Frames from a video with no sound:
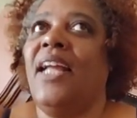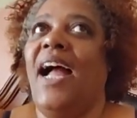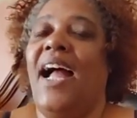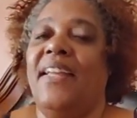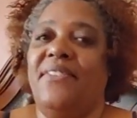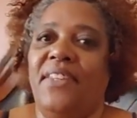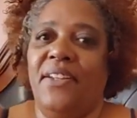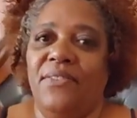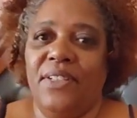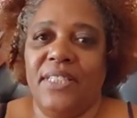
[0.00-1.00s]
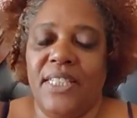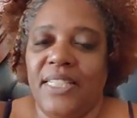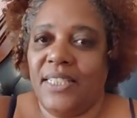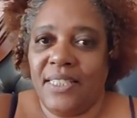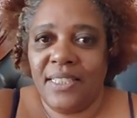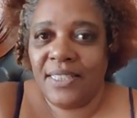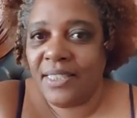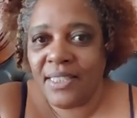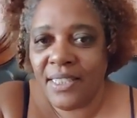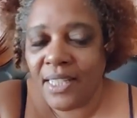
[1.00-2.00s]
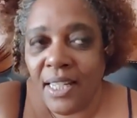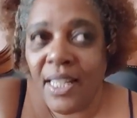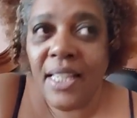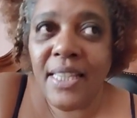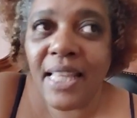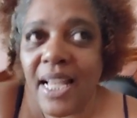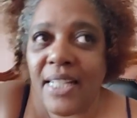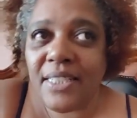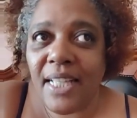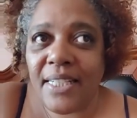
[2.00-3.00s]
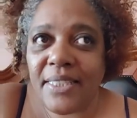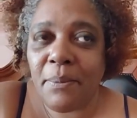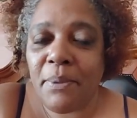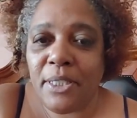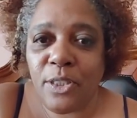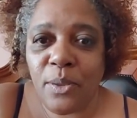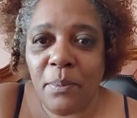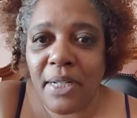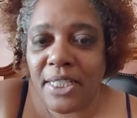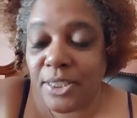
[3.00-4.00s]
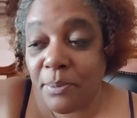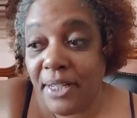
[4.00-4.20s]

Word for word: I think really that that's a bit too much.